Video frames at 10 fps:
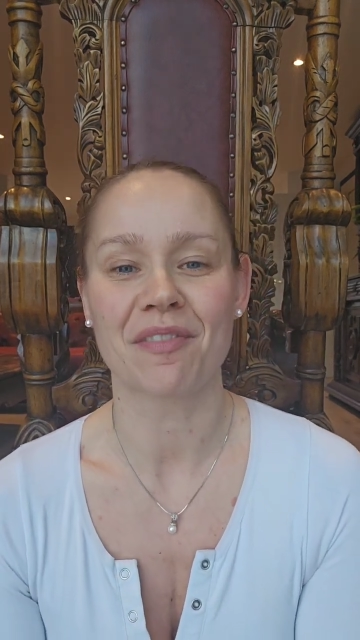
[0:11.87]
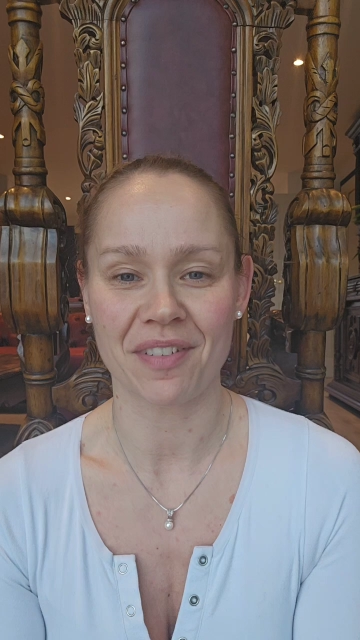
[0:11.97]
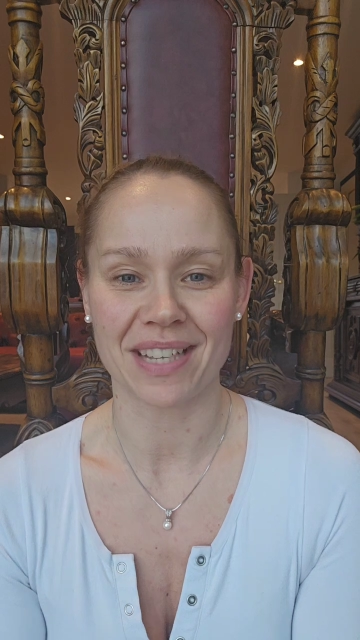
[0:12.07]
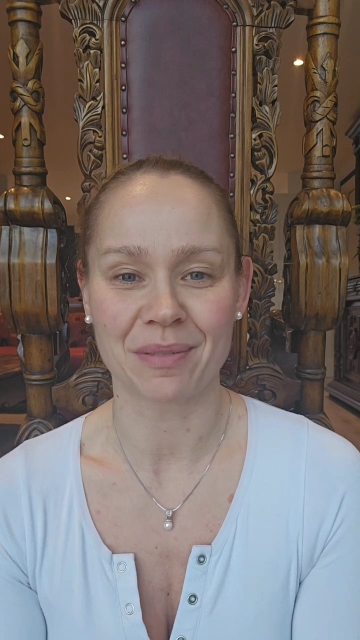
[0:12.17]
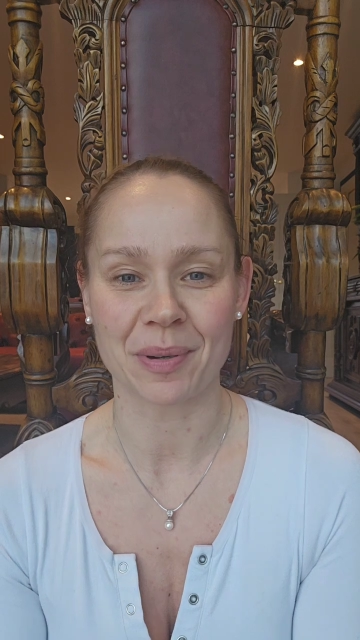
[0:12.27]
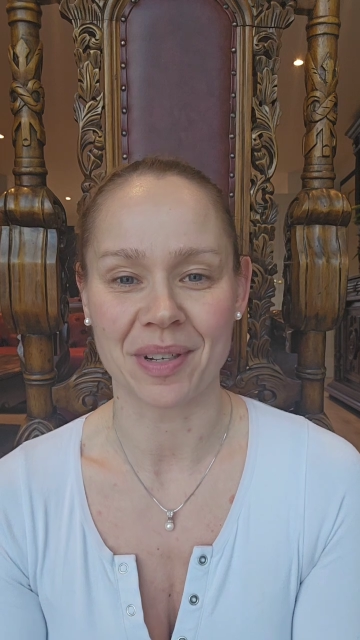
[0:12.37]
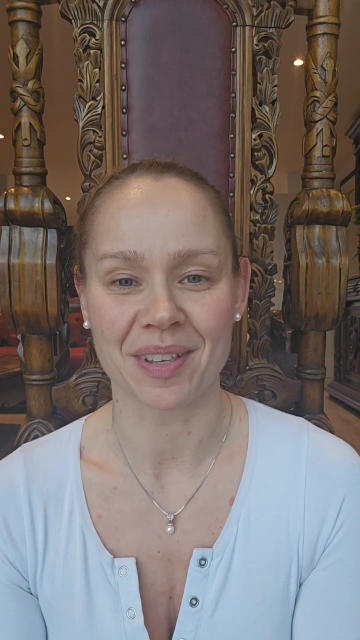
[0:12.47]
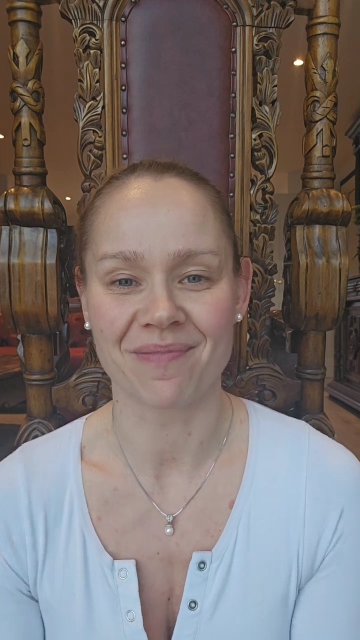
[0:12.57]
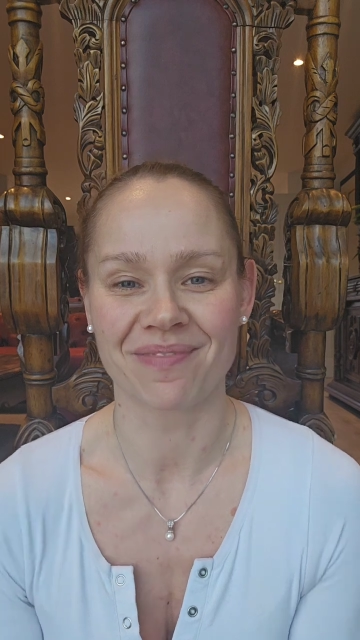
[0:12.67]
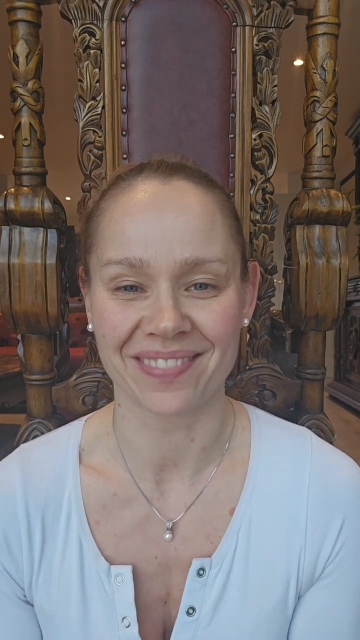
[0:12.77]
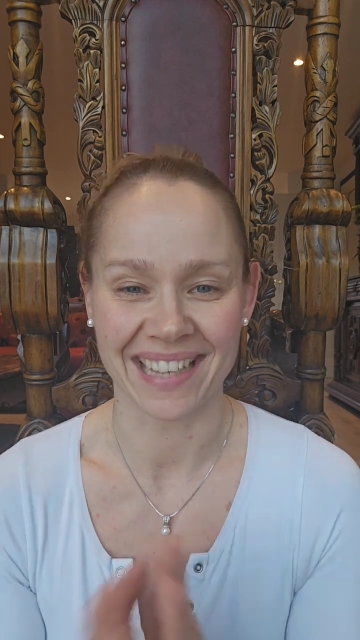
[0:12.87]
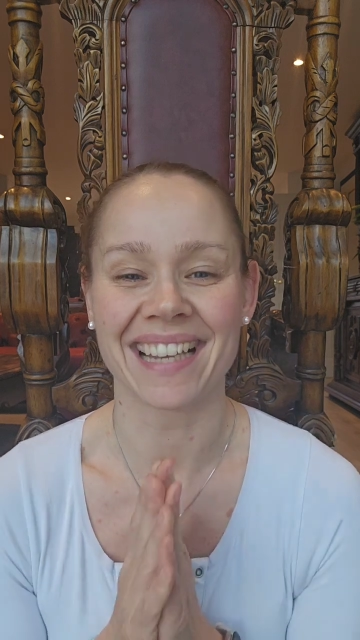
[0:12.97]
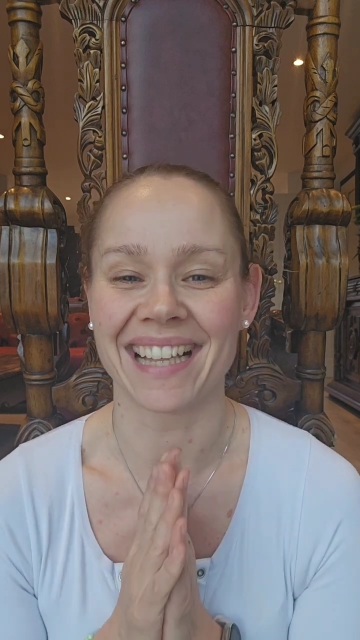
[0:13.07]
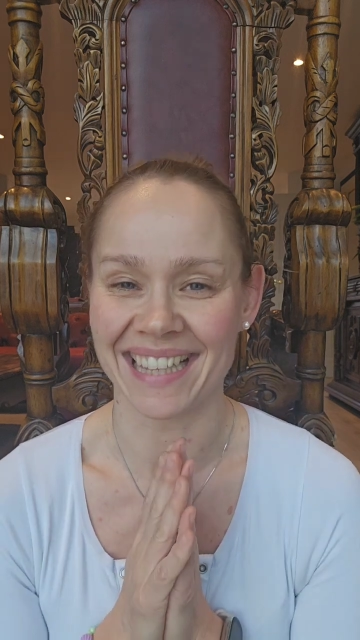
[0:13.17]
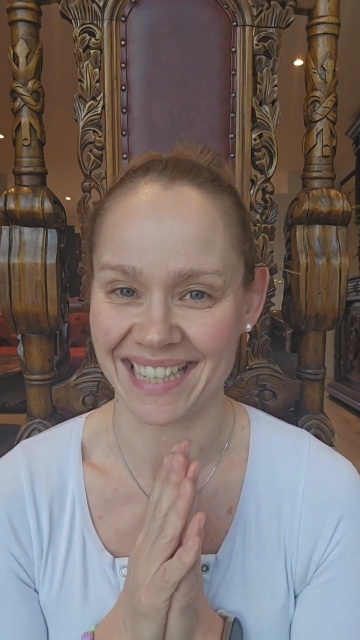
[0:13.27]
Facebook.
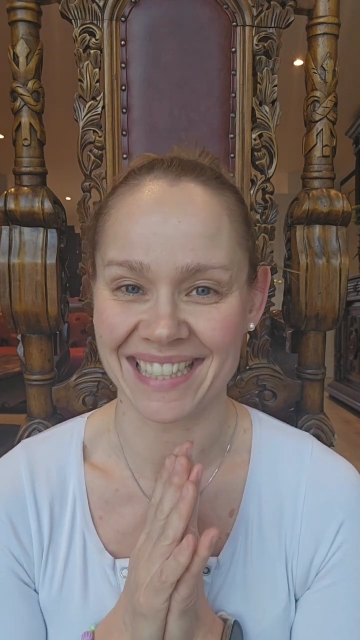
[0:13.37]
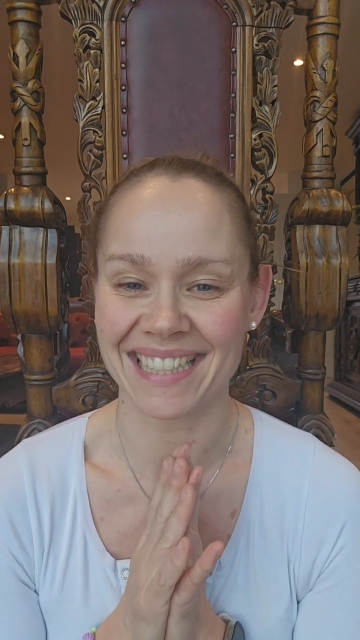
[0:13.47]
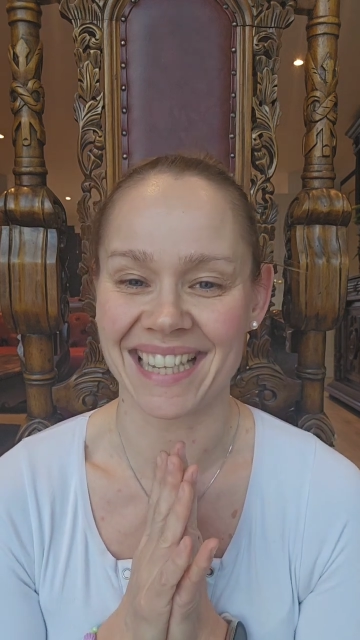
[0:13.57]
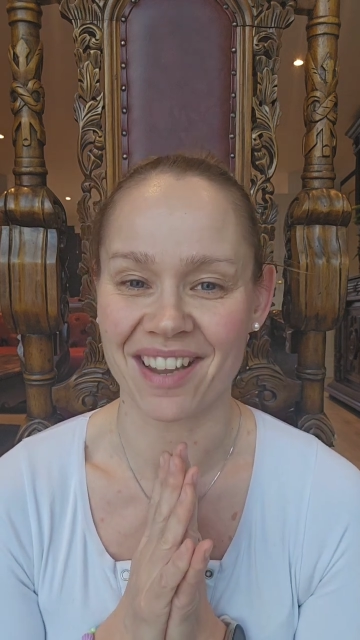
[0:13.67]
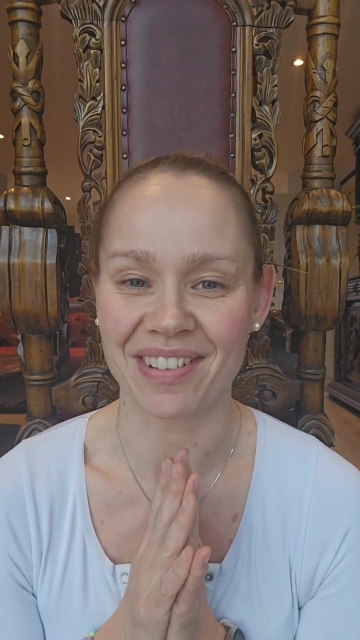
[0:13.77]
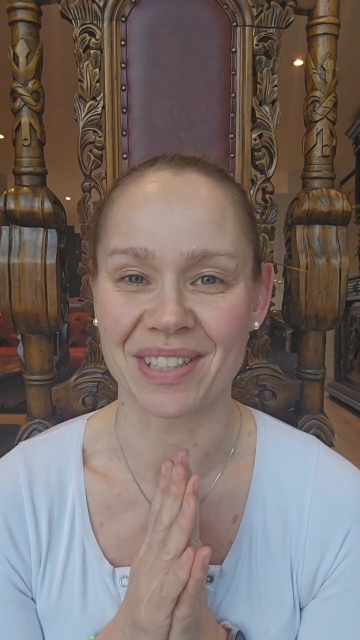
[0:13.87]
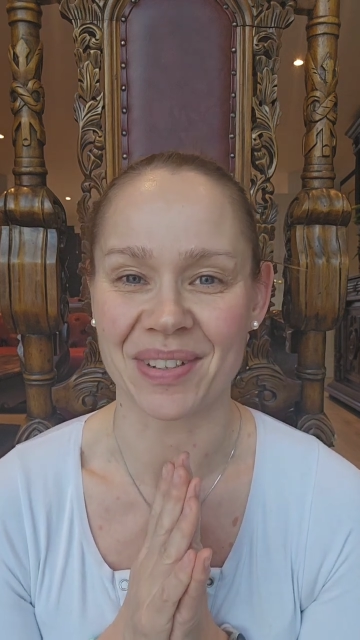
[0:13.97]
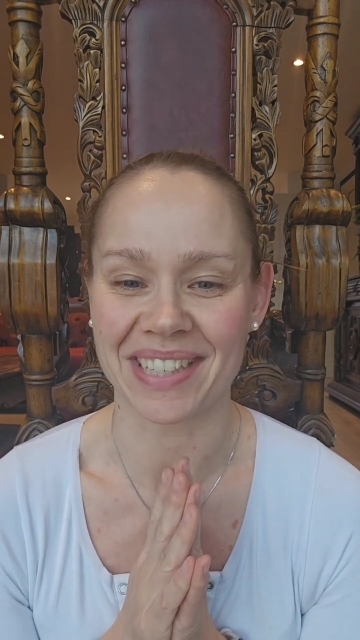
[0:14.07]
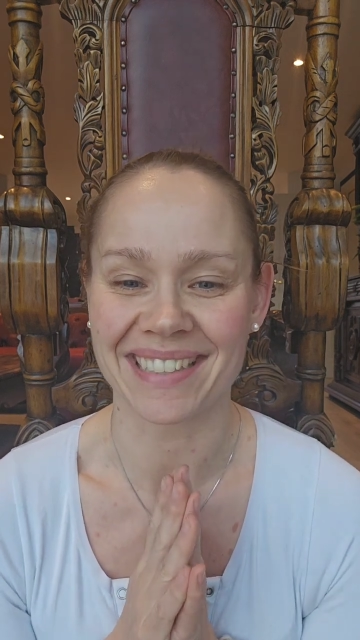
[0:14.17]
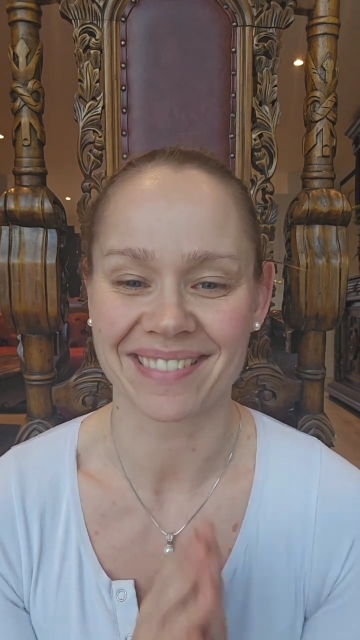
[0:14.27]
Let's dive into it.